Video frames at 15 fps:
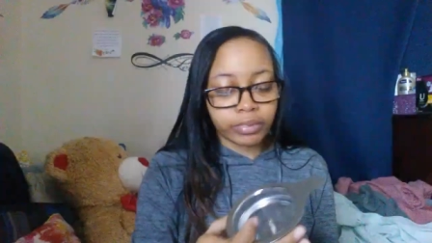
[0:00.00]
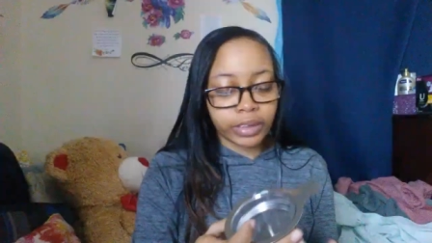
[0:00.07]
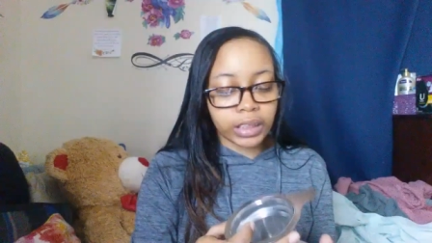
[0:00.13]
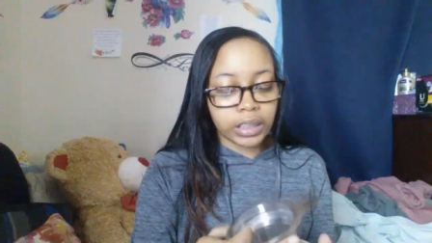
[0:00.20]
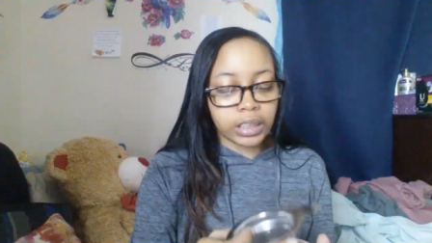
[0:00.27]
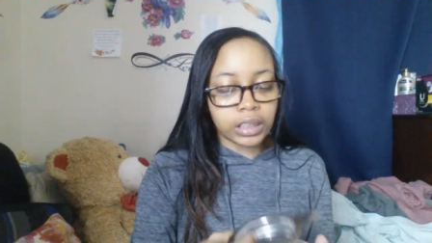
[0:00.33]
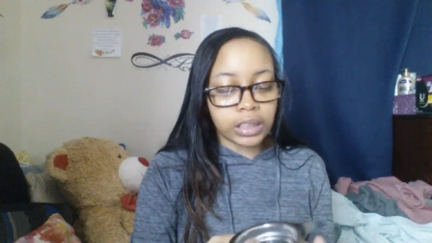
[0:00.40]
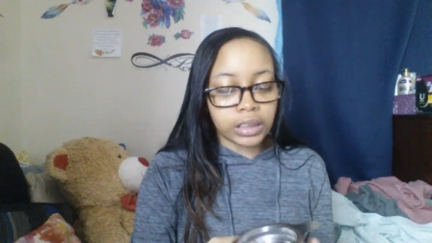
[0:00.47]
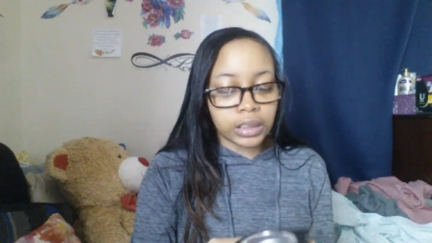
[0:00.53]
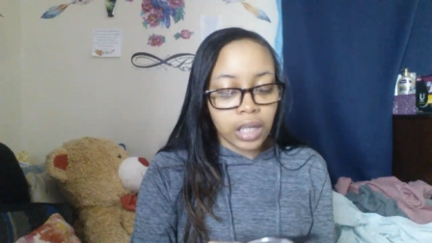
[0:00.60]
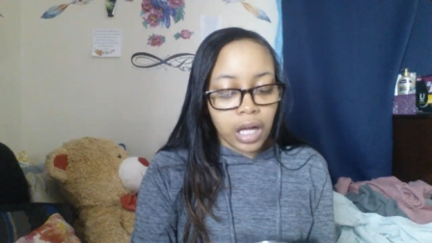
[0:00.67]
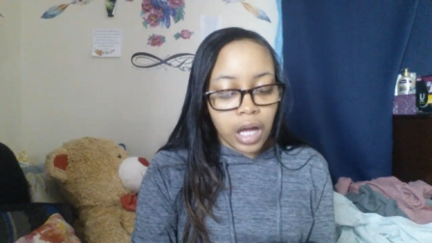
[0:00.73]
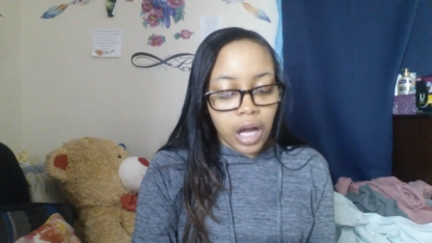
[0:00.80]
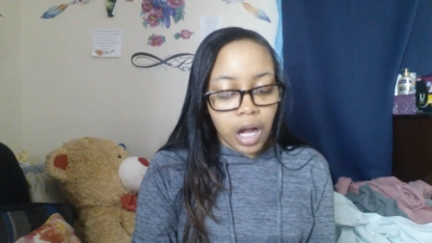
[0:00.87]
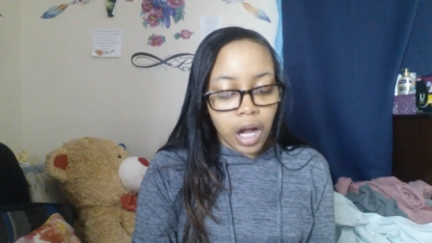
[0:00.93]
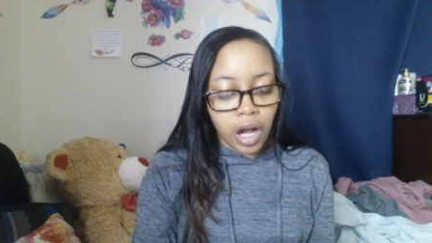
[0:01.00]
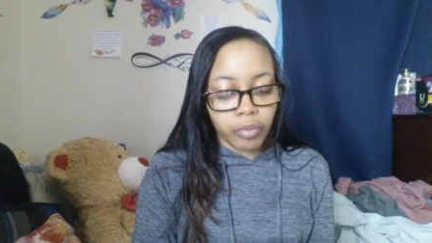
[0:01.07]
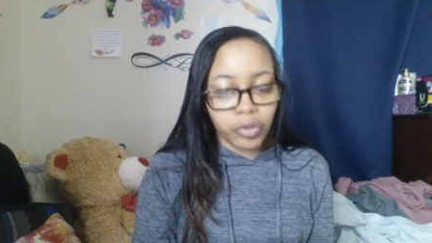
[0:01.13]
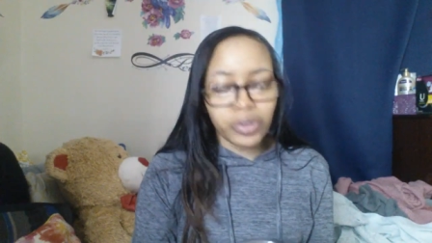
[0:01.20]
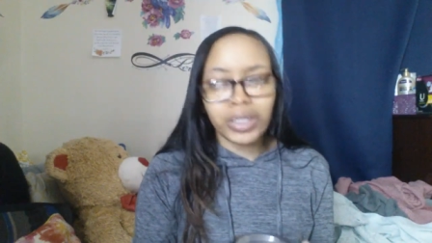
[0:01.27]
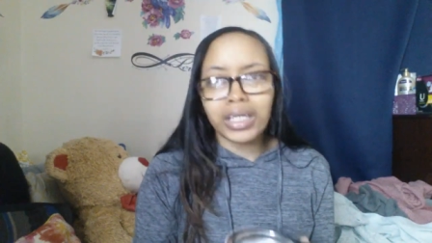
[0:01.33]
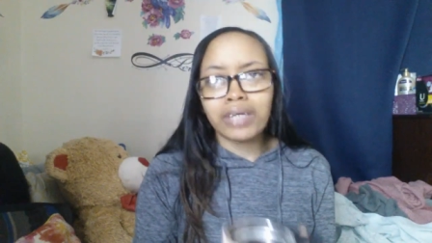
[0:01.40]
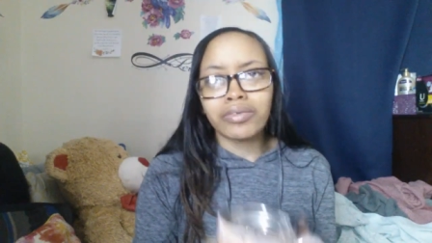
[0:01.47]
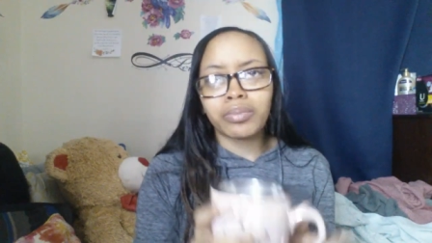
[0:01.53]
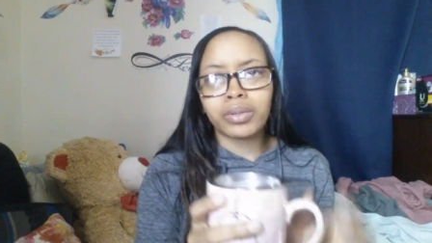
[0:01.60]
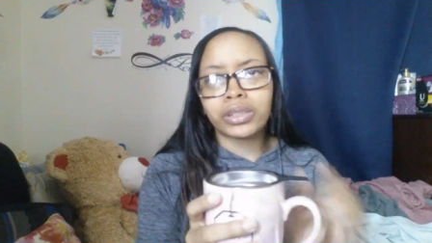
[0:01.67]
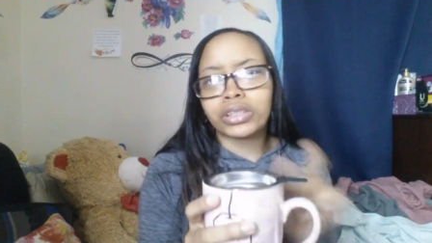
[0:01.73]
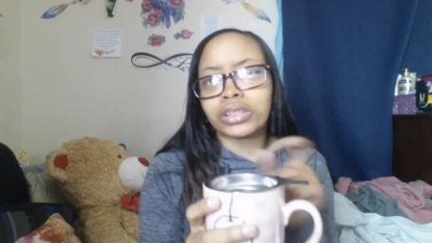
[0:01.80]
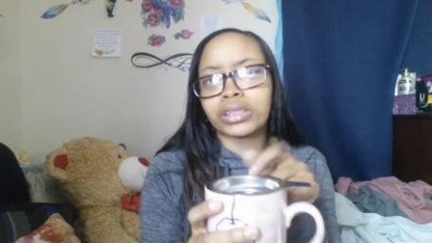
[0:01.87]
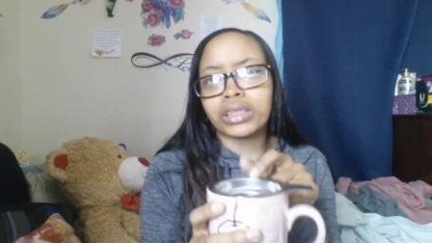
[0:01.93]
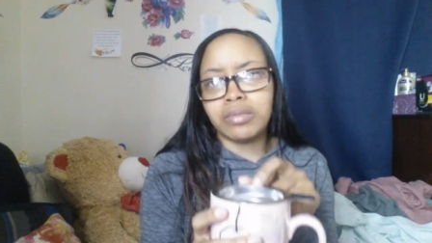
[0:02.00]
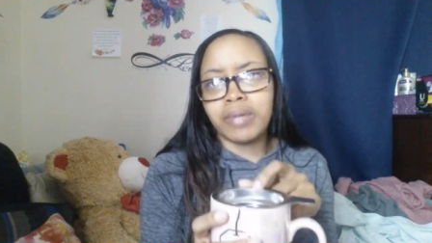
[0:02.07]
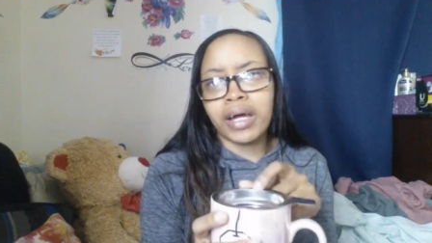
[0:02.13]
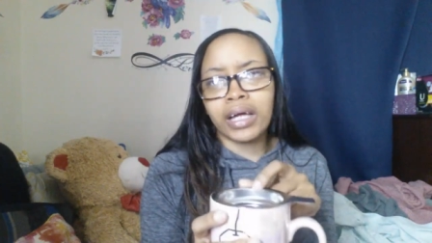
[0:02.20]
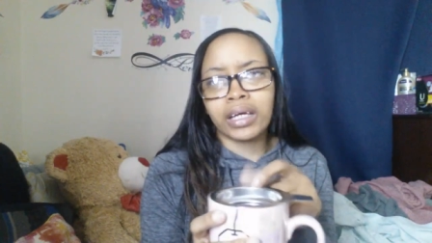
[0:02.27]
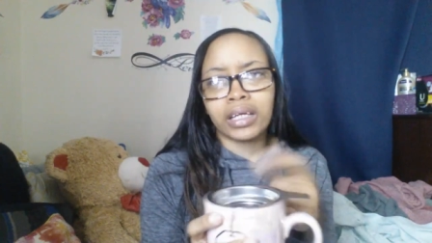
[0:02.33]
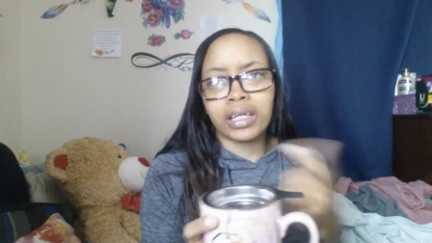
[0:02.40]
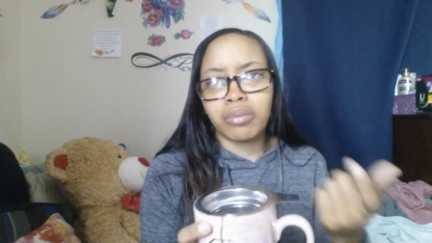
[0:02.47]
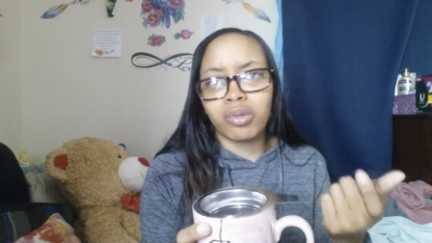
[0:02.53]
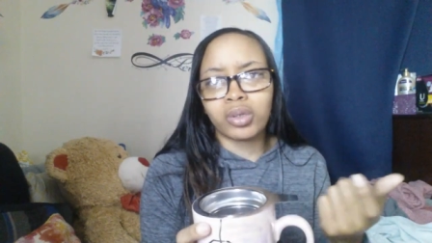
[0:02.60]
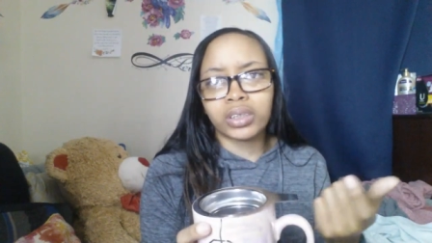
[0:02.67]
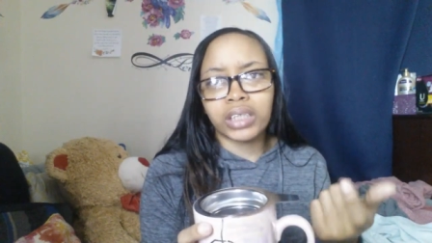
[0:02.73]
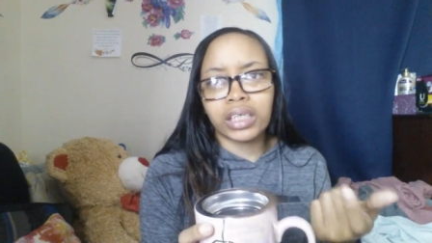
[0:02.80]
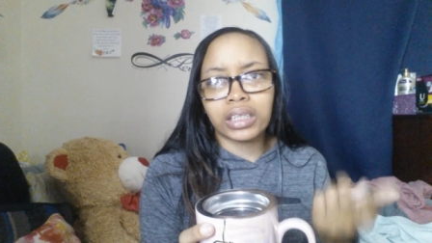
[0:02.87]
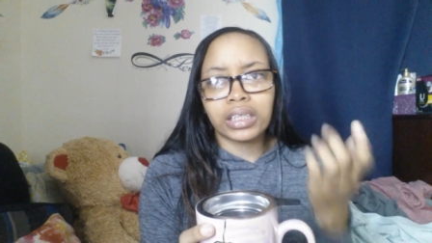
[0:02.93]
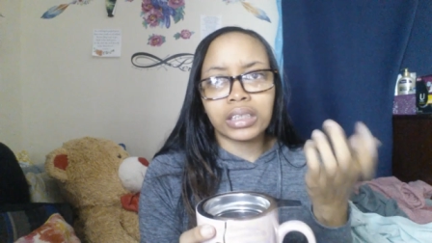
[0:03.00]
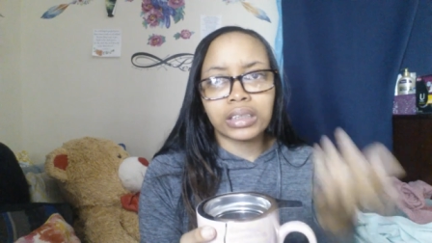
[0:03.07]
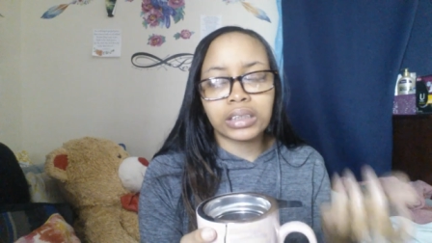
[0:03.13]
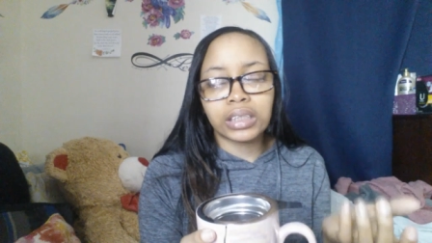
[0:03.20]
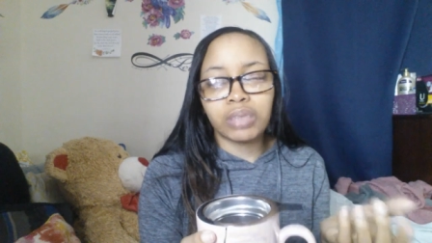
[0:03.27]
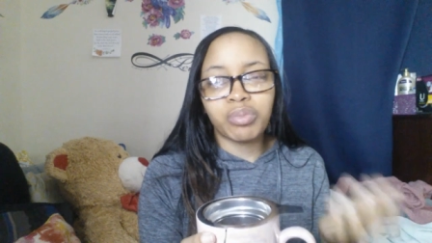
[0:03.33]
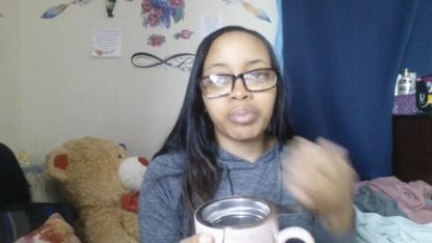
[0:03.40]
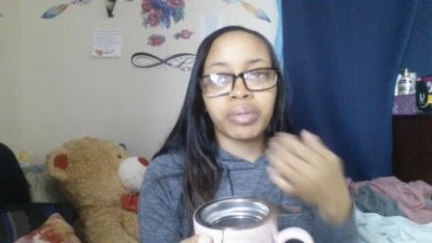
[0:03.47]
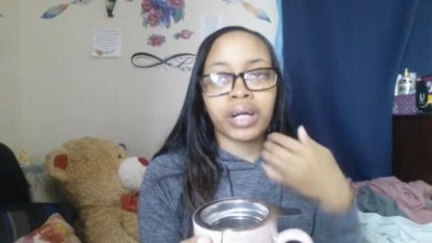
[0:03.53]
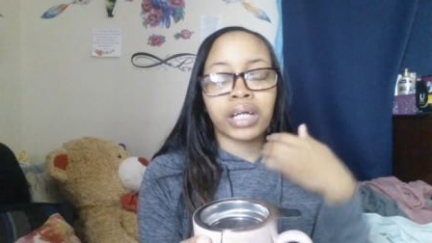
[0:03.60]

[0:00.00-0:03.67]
leaf teas. Um, you can even put your tea bag in there most likely and steep it,